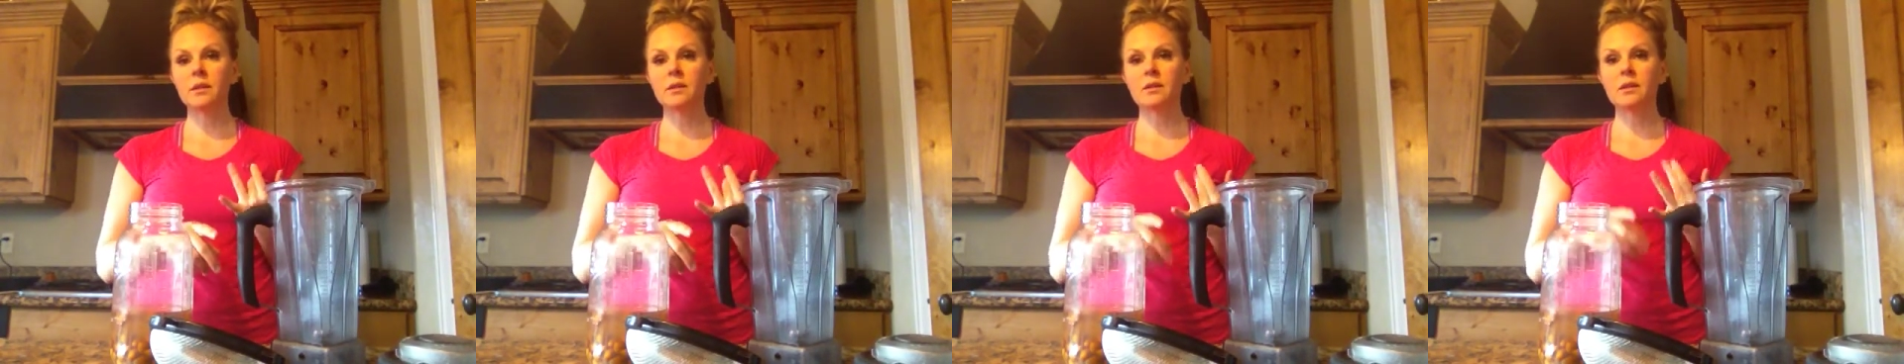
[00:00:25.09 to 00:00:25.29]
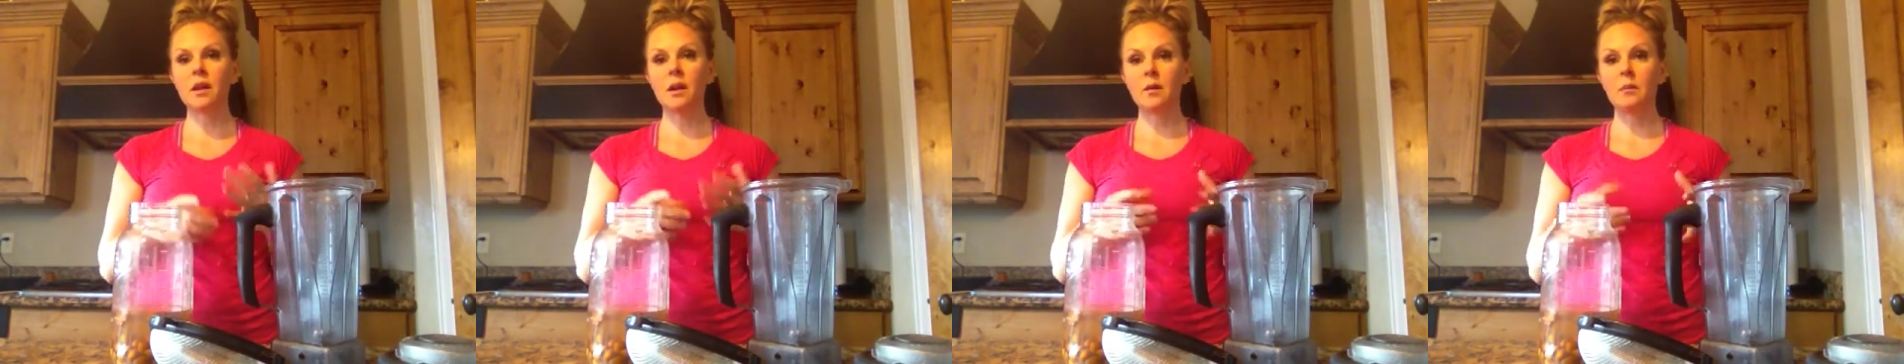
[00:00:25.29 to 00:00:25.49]

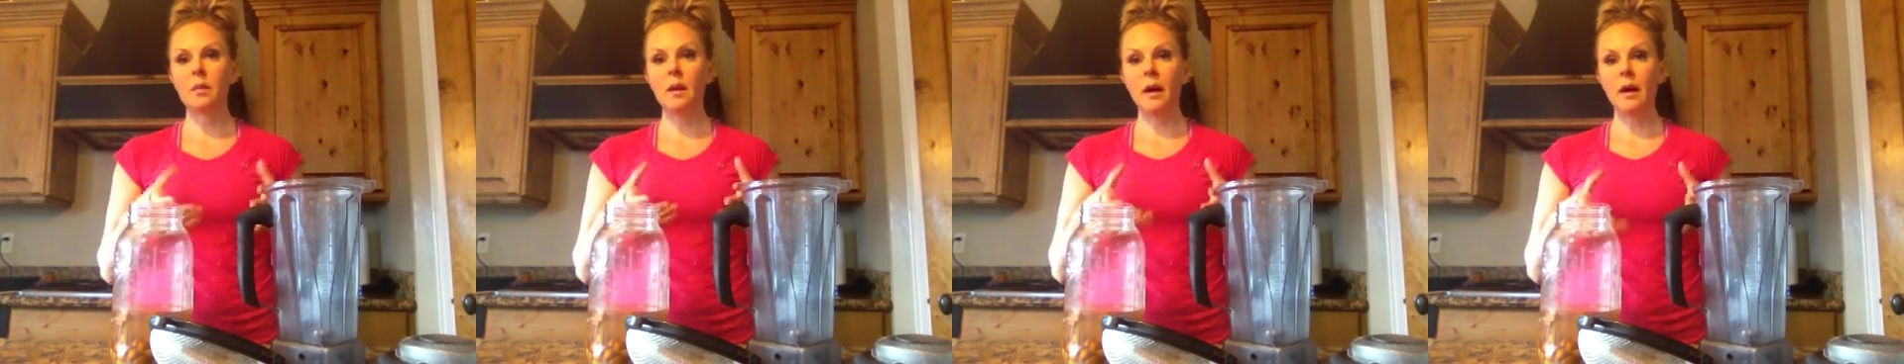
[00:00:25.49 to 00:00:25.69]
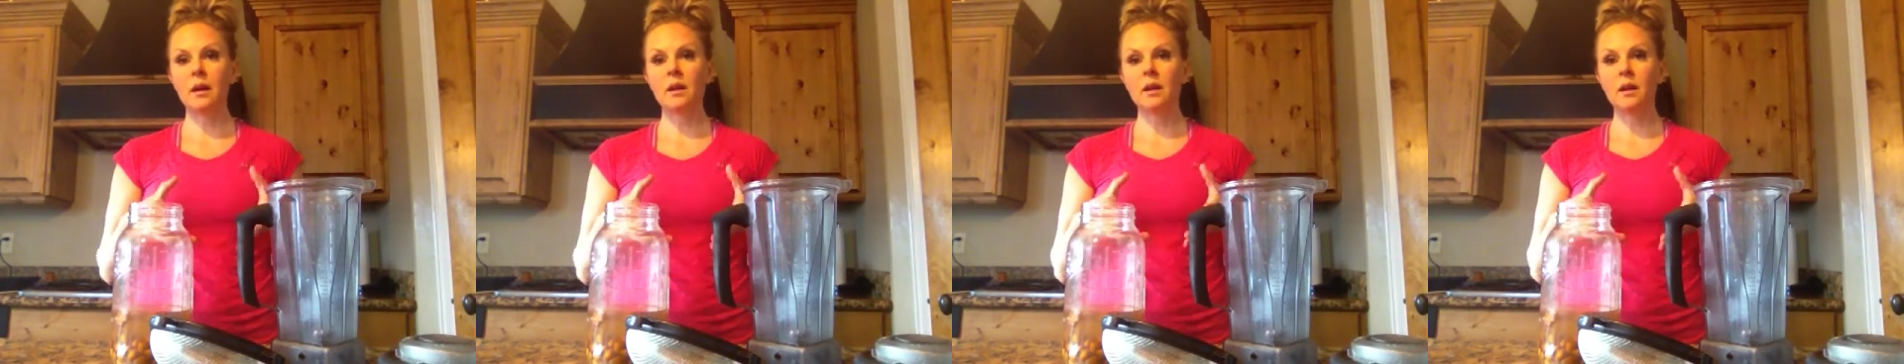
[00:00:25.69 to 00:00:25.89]
instead of
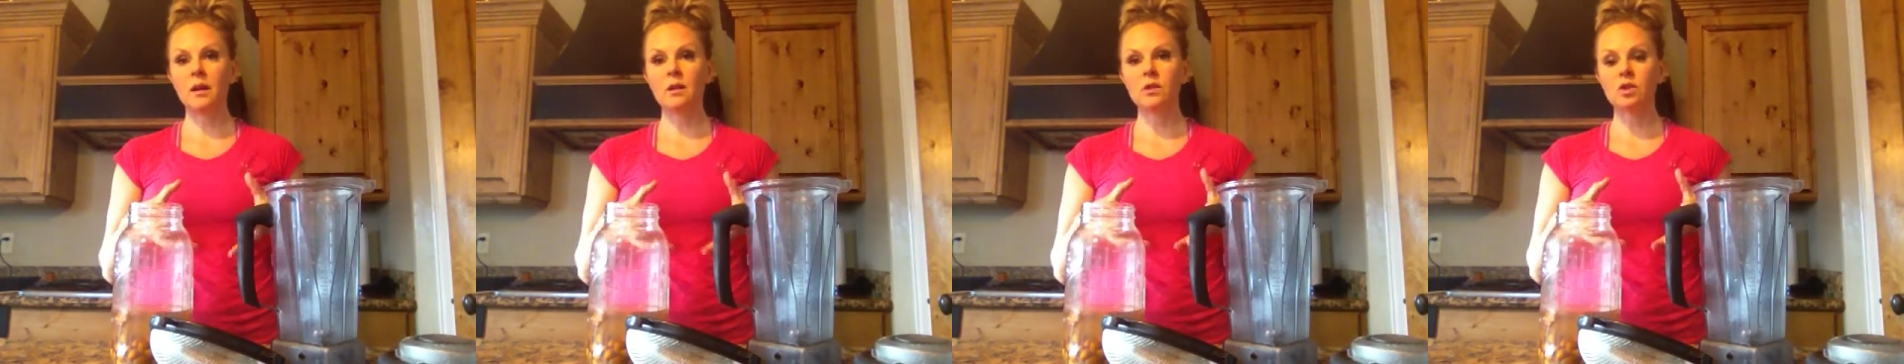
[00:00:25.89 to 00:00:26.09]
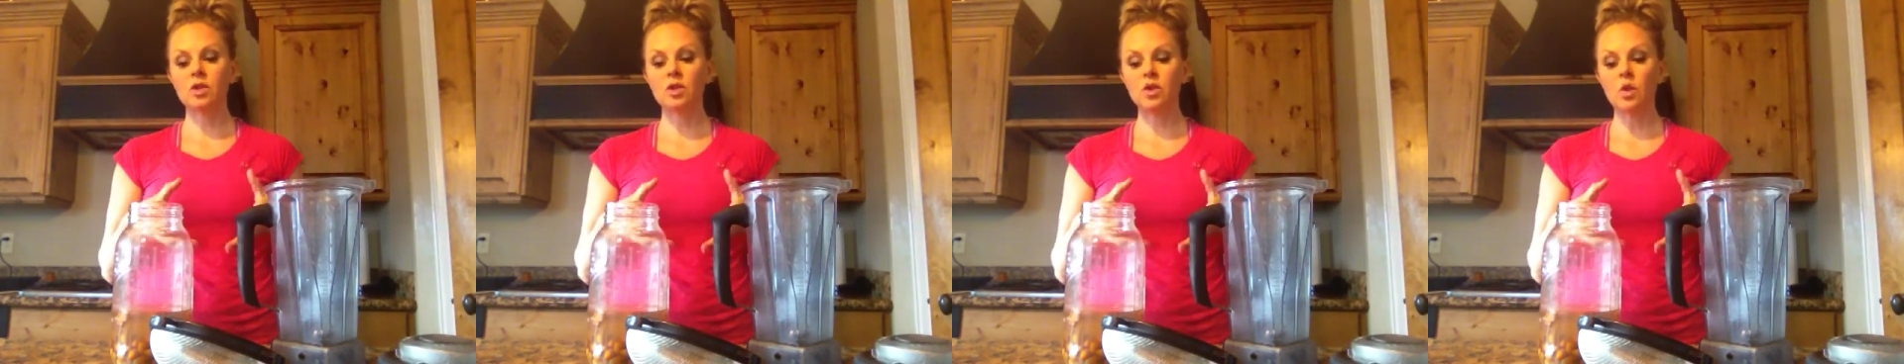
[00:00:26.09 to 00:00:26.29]
buying it
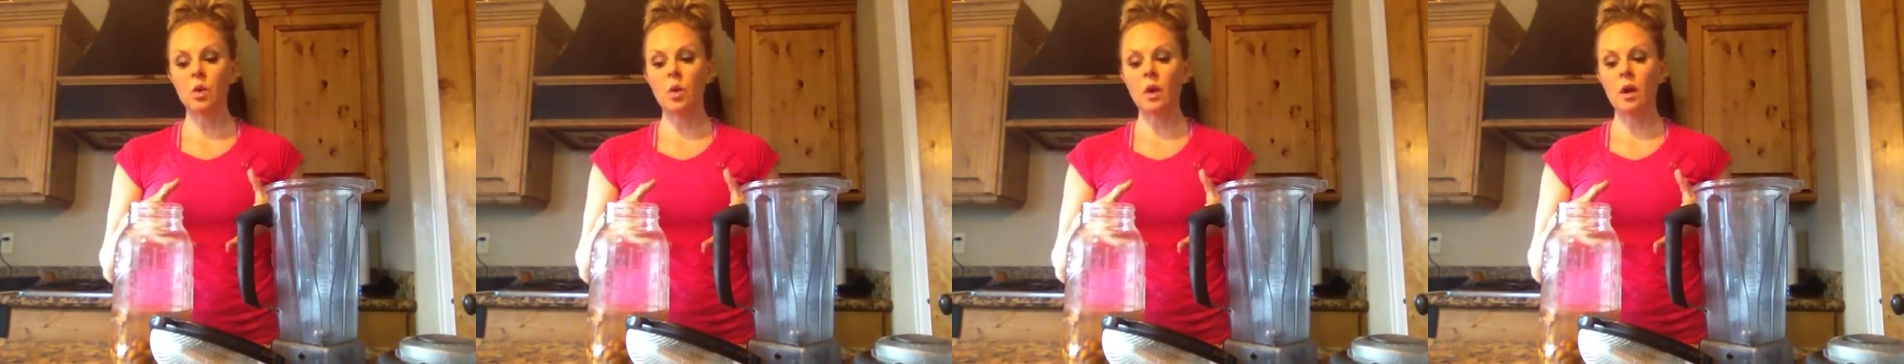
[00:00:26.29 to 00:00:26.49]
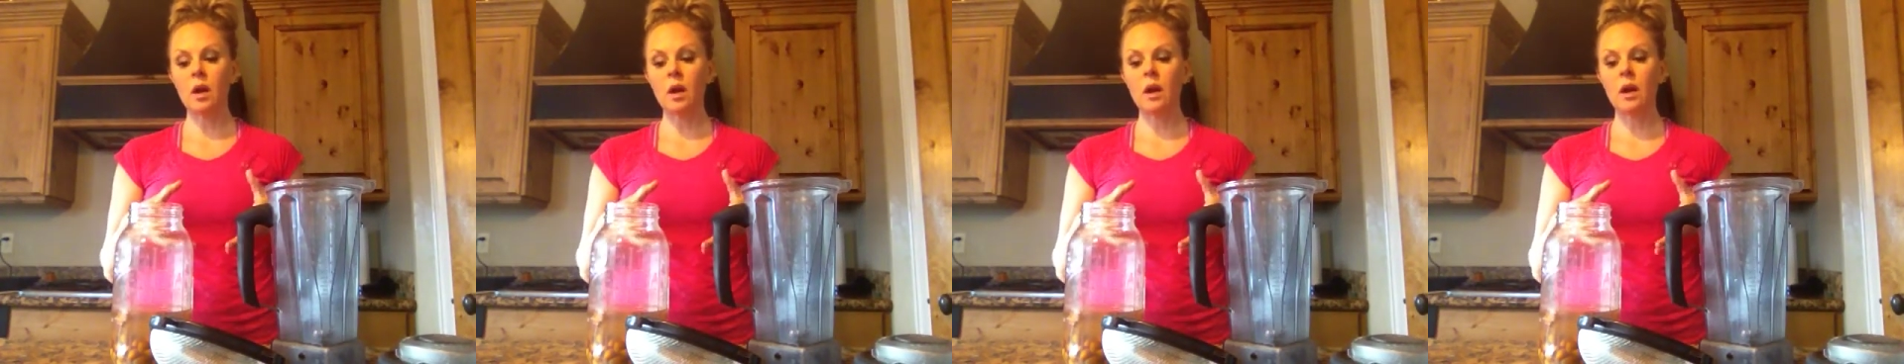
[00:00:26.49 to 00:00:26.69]
at the
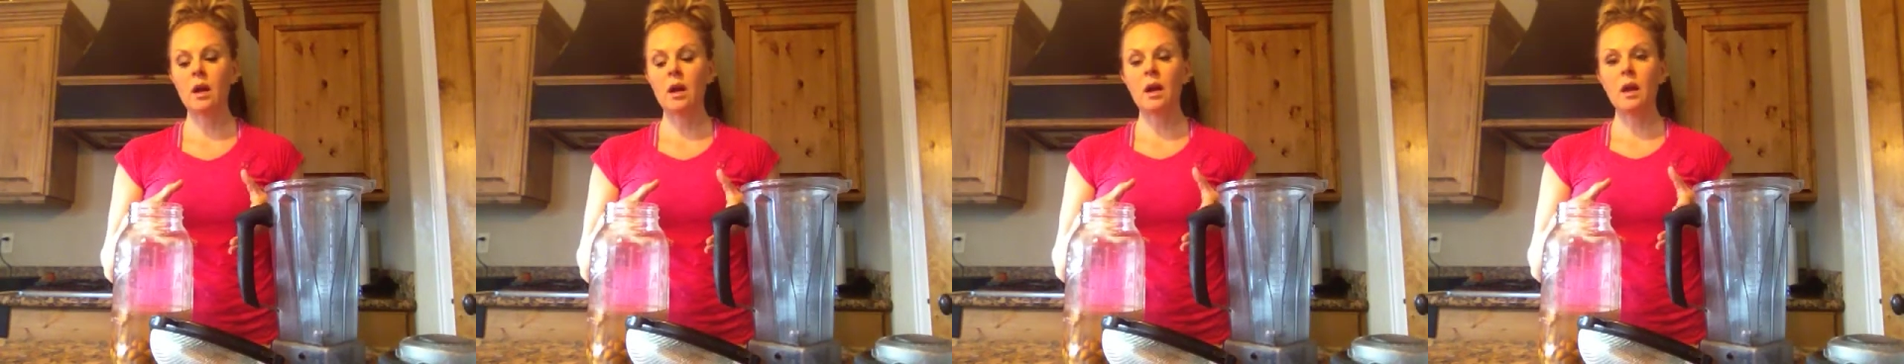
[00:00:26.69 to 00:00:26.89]
store,